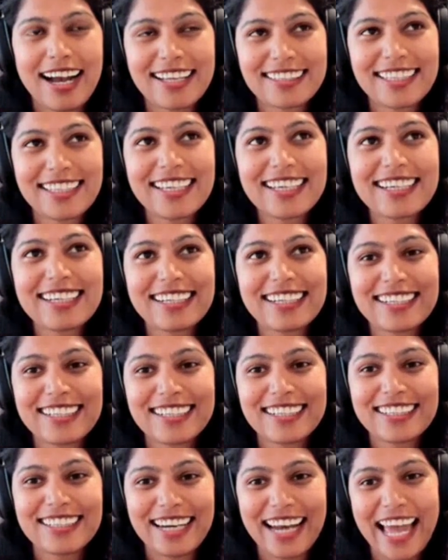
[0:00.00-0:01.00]
I think
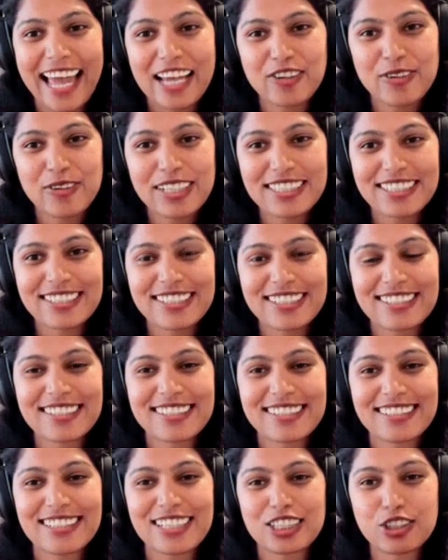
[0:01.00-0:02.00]
the
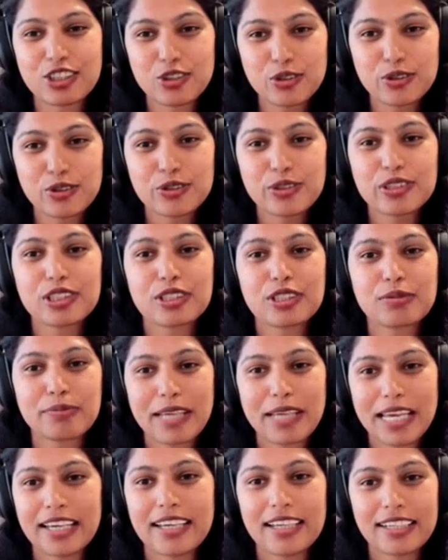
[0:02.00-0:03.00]
languages, the tools
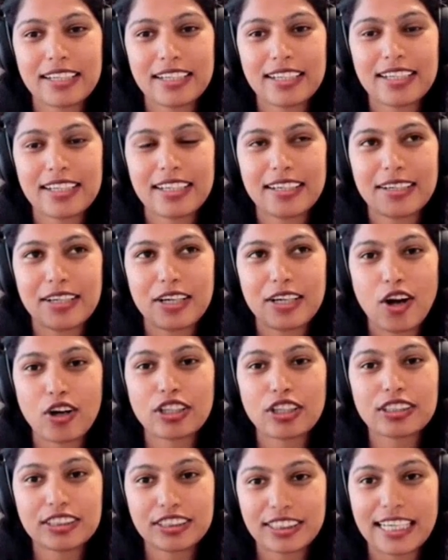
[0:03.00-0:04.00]
may
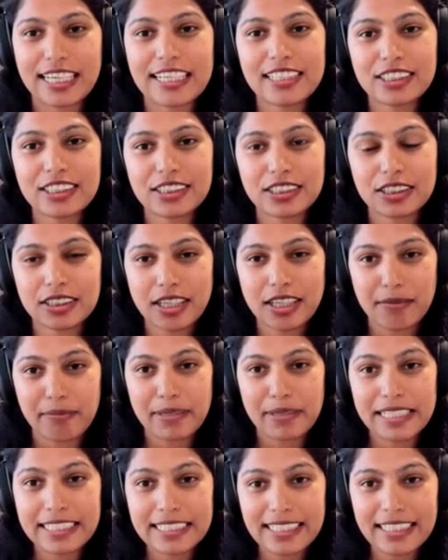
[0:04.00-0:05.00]
not changed
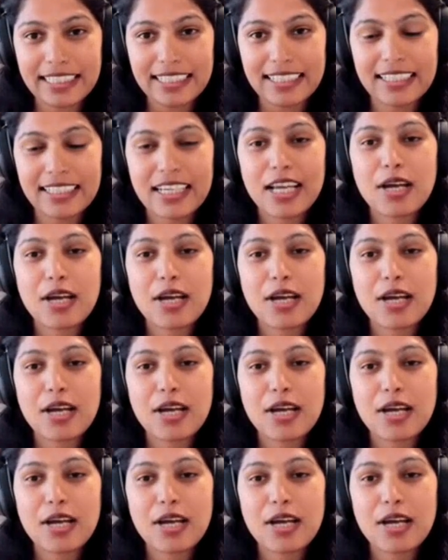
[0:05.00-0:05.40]
completely,